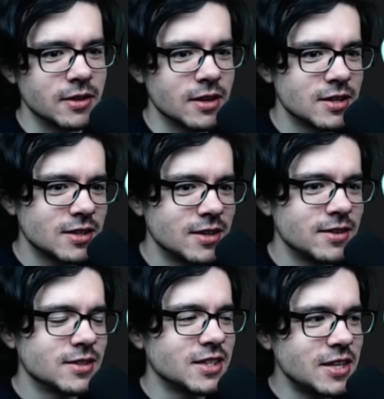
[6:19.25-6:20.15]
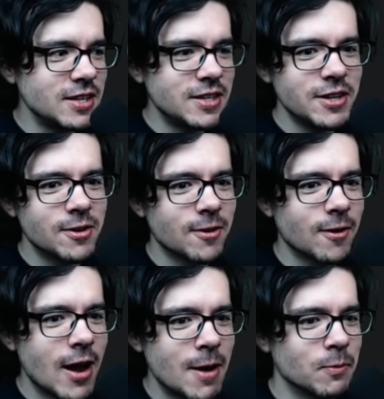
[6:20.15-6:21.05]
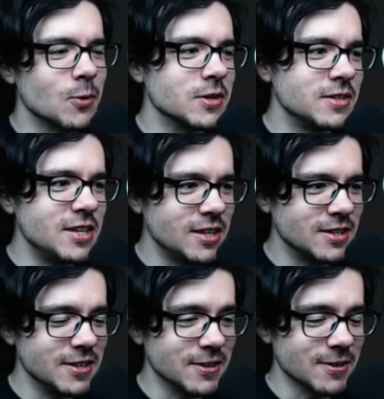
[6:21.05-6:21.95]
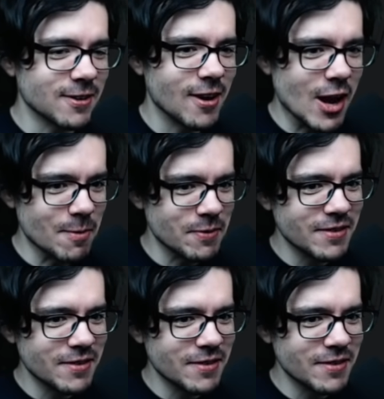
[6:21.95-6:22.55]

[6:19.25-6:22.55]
Is it C tier crap or D tier crap?